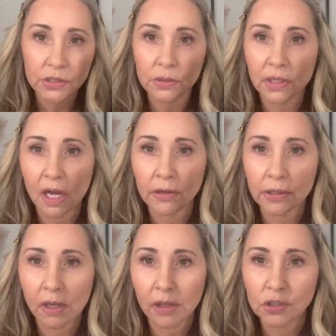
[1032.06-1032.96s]
do a color
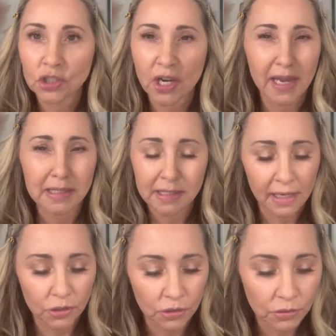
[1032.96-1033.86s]
called Chai. It's
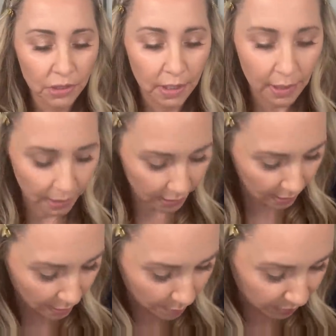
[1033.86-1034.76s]
not too dark,
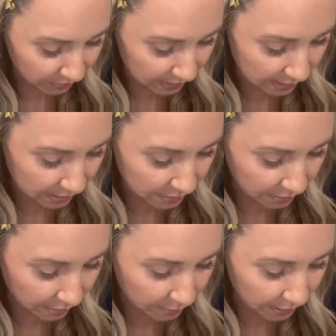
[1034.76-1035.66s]
but this is
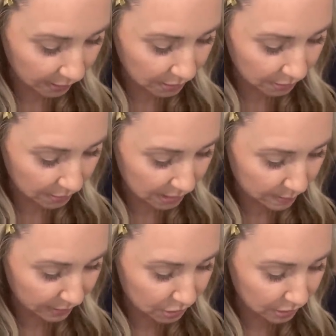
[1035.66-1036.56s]
really pretty too,
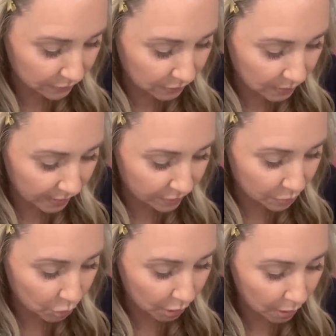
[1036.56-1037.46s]
especially if you have
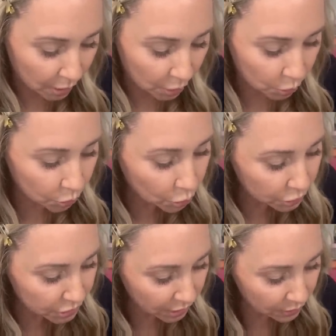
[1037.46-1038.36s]
more cool
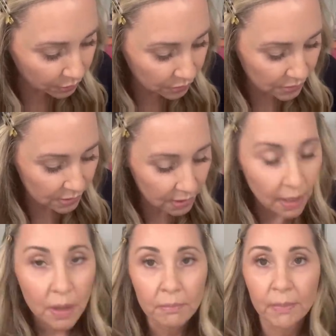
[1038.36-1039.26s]
tones.
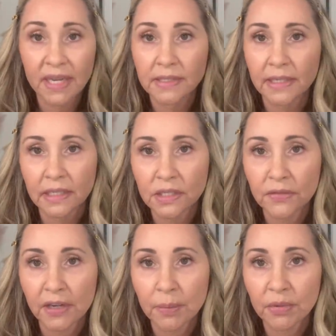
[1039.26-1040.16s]
Basic is
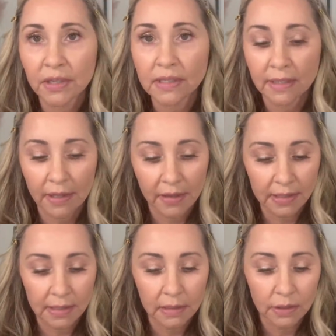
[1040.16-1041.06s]
very pretty. See how
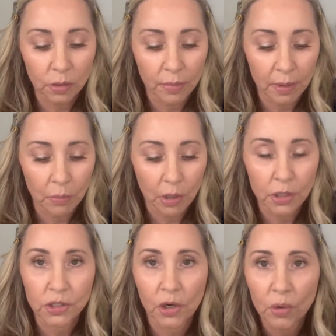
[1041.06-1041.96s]
that's a little bit more
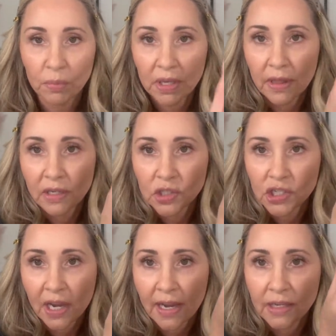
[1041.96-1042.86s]
taupey than
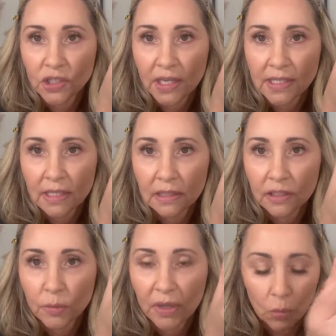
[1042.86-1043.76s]
Chai? Chai is a
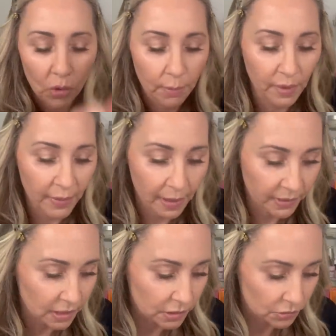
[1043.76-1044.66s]
little bit warmer, but I'm
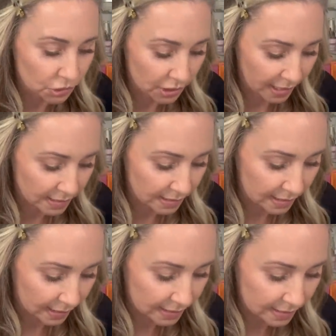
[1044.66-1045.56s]
gonna do Chai
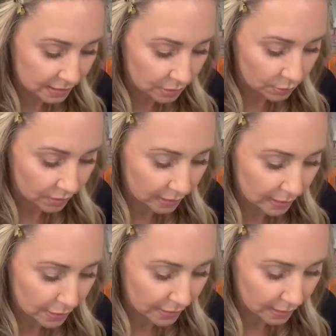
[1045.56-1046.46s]
today because I don't want
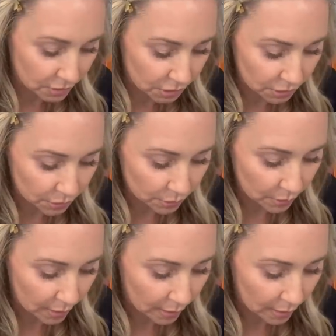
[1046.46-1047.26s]
anything too